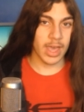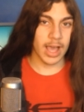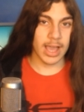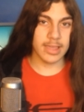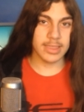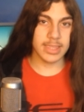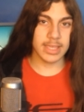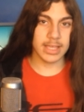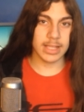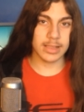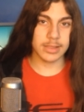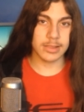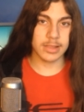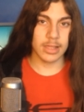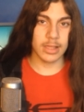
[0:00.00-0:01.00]
I think
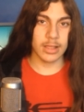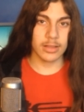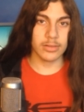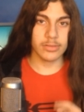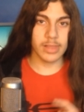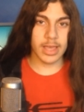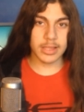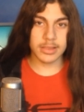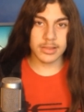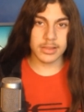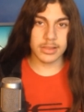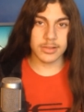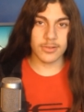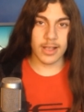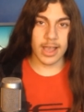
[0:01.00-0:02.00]
it's less
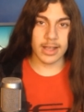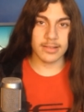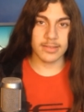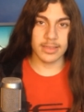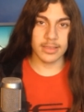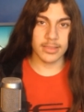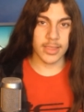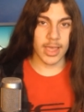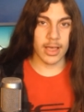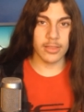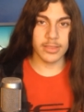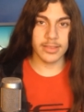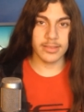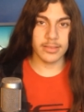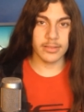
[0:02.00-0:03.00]
distracting. The
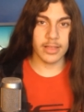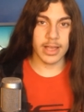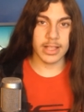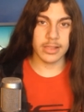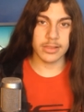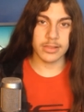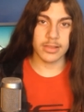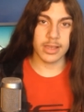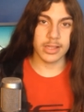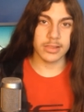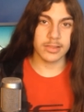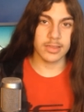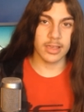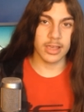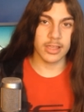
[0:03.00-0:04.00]
LED light is a
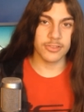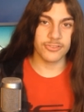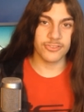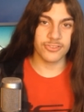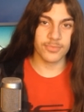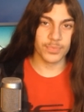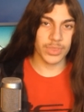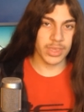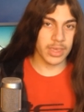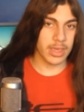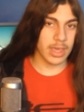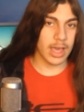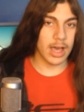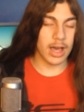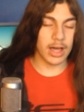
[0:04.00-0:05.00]
nice touch.
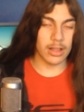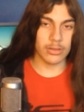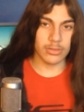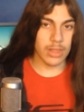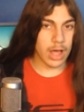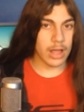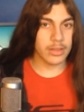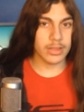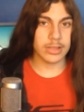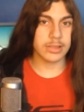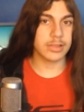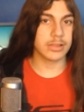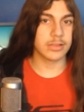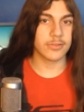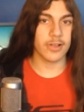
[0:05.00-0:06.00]
Uh, a lot less
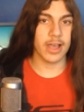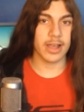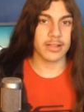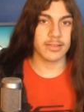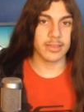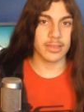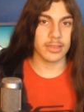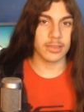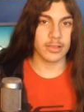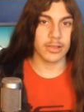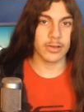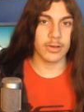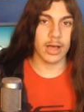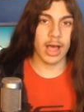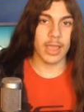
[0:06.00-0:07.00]
distracting, you
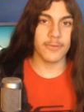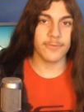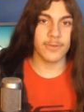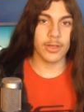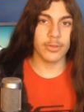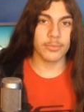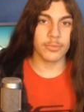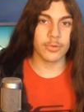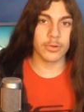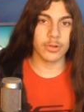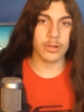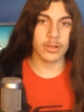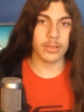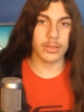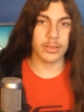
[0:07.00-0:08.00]
know. I felt
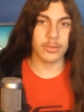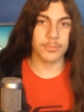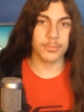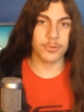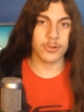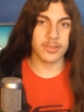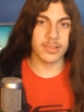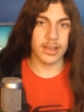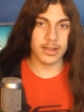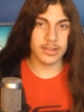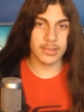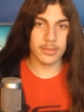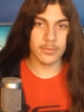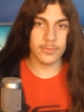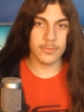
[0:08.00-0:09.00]
more
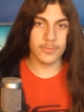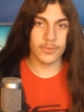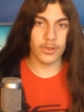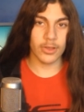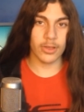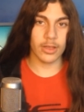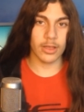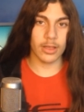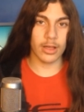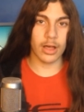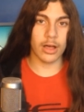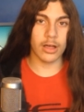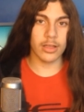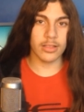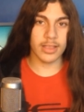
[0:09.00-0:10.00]
productive
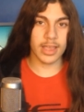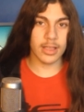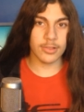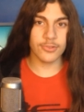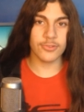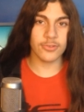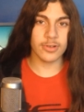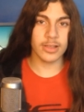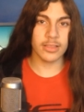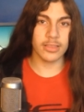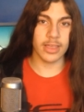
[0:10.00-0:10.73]
on Android.